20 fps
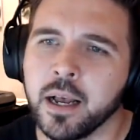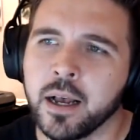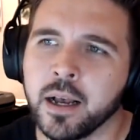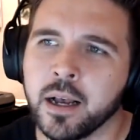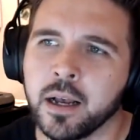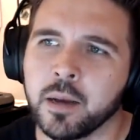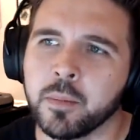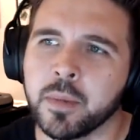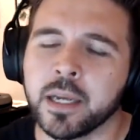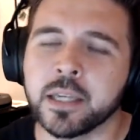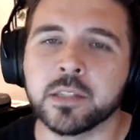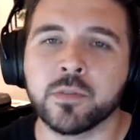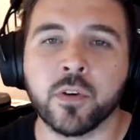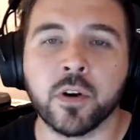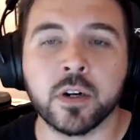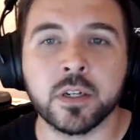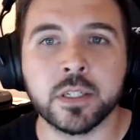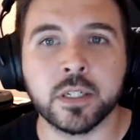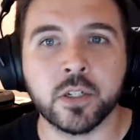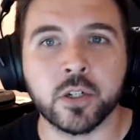As
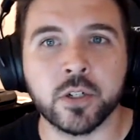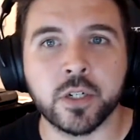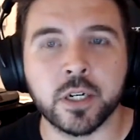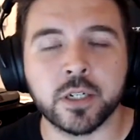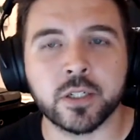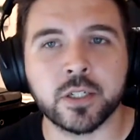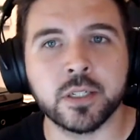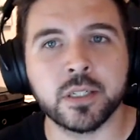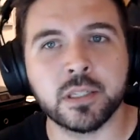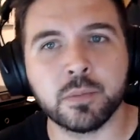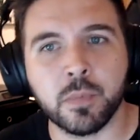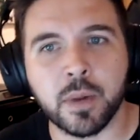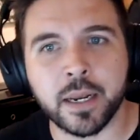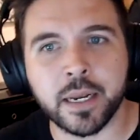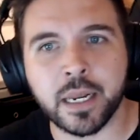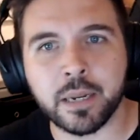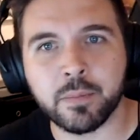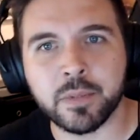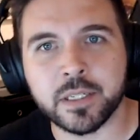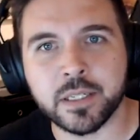far as introductions,
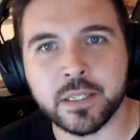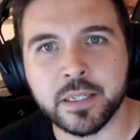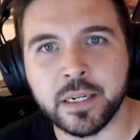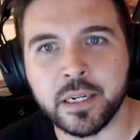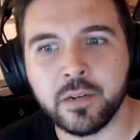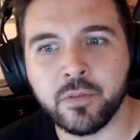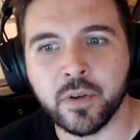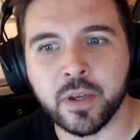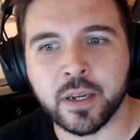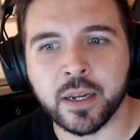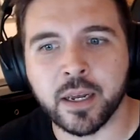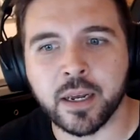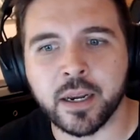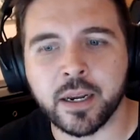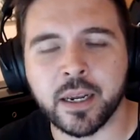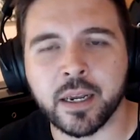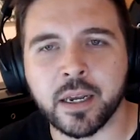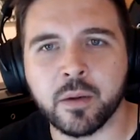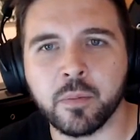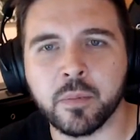my name is Steve, and
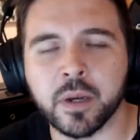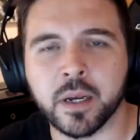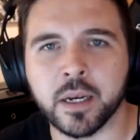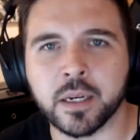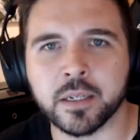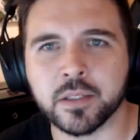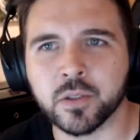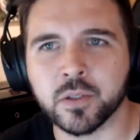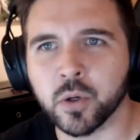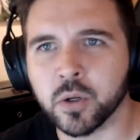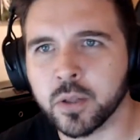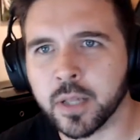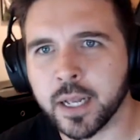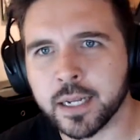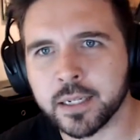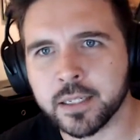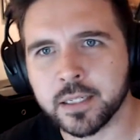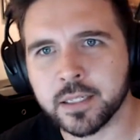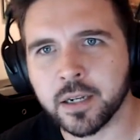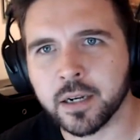I am so
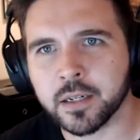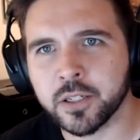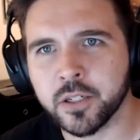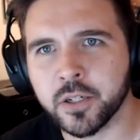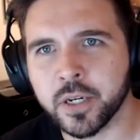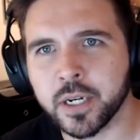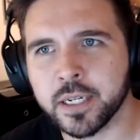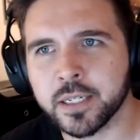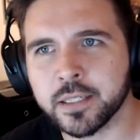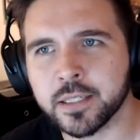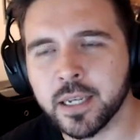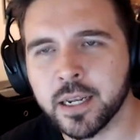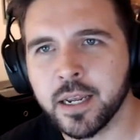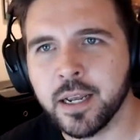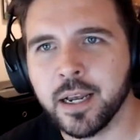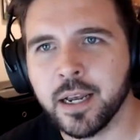glad to talk to you guys